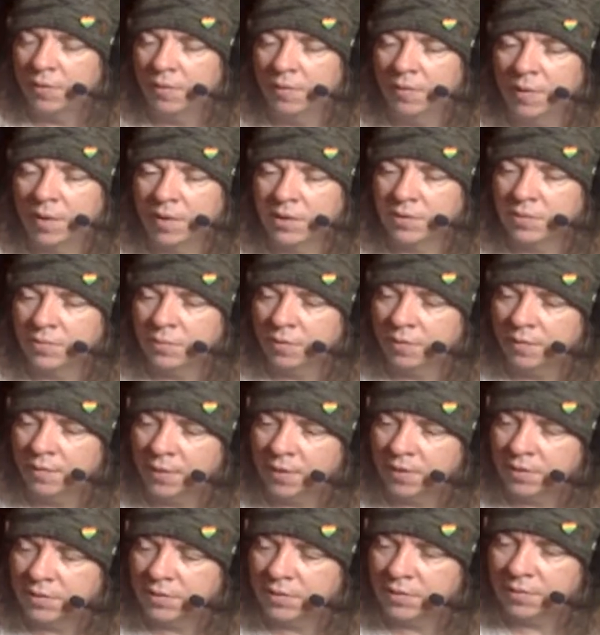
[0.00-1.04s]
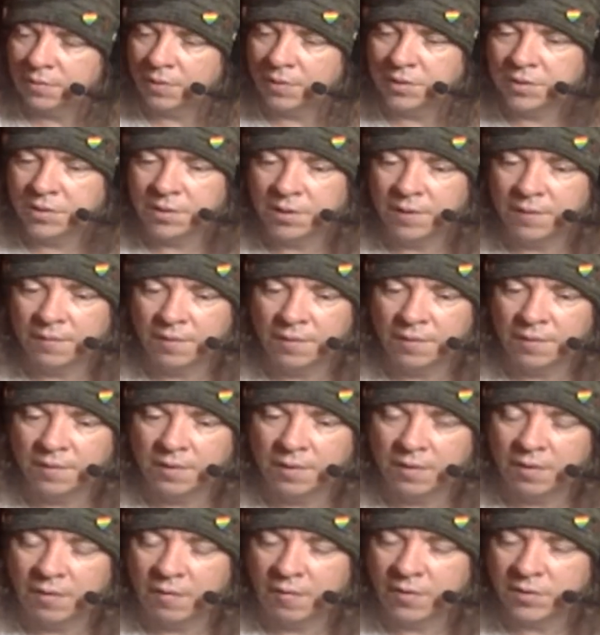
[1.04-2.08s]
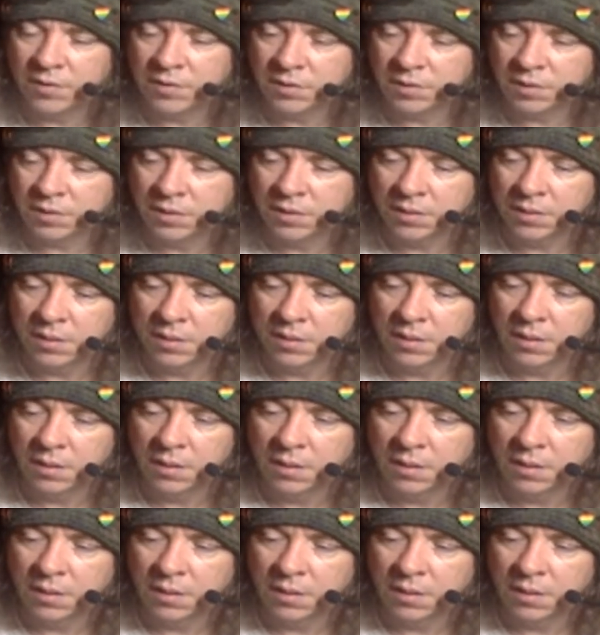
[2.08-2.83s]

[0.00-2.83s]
watching movies, watching television,